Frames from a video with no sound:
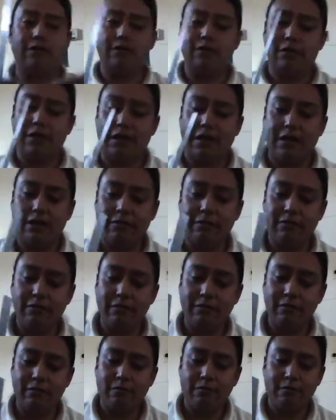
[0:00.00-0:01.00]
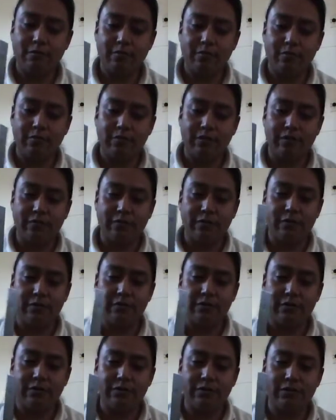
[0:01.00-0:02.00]
how, if you
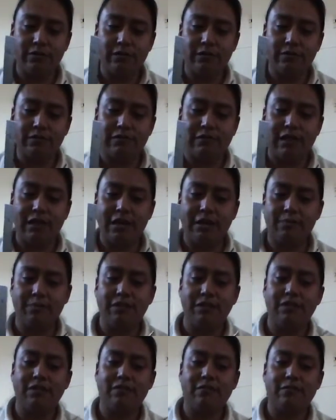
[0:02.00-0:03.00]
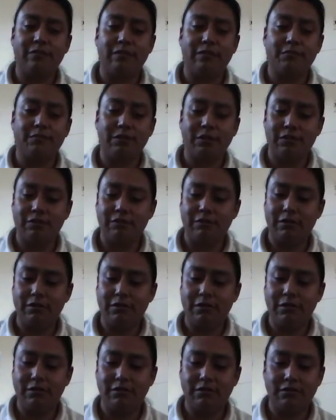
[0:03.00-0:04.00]
were to describe the difference between
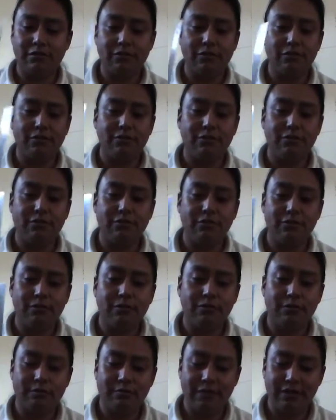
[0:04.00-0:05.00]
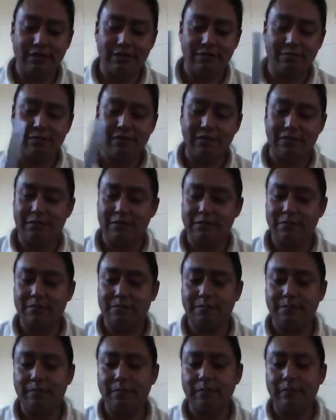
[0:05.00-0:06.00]
these two measurements,
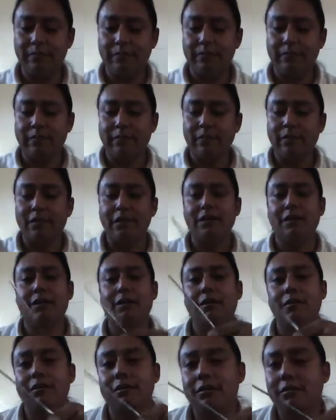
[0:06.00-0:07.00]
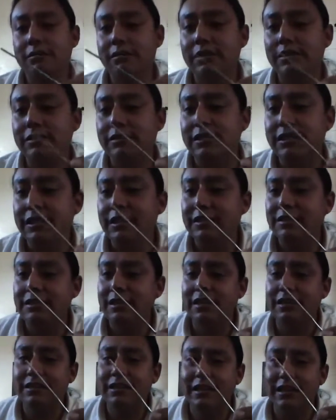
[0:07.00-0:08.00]
just the
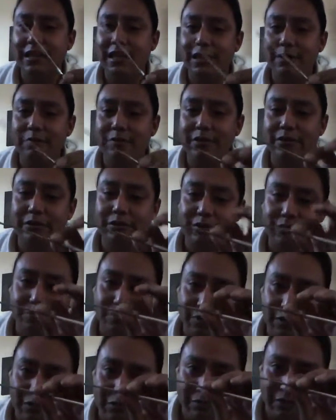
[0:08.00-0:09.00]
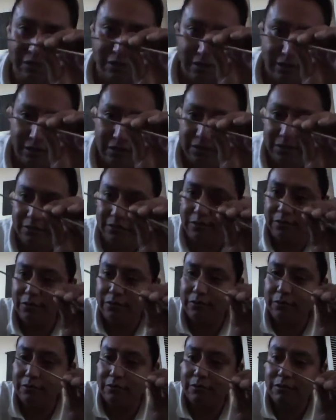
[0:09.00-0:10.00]
inside diameters between these
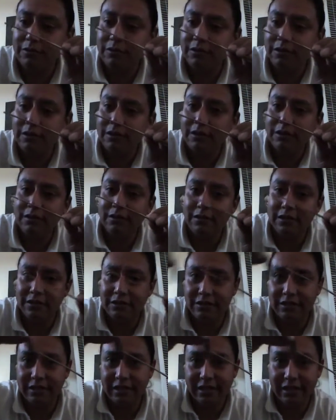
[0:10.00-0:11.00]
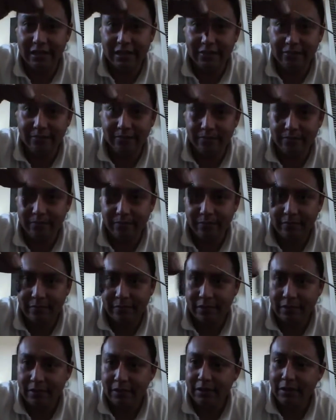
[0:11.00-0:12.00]
two, this chain
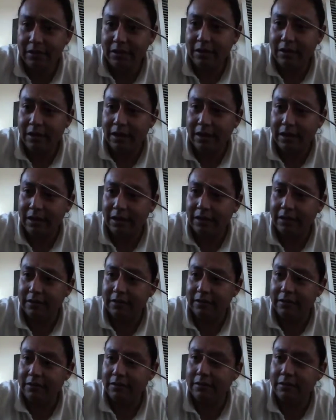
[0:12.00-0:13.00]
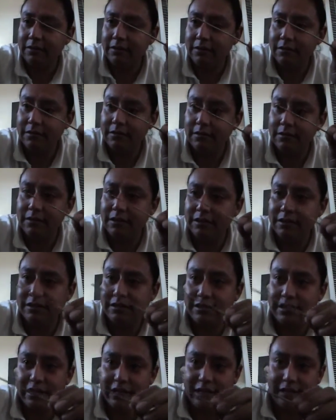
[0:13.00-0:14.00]
and this
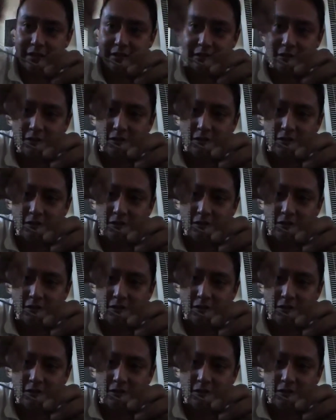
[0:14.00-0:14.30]
chain,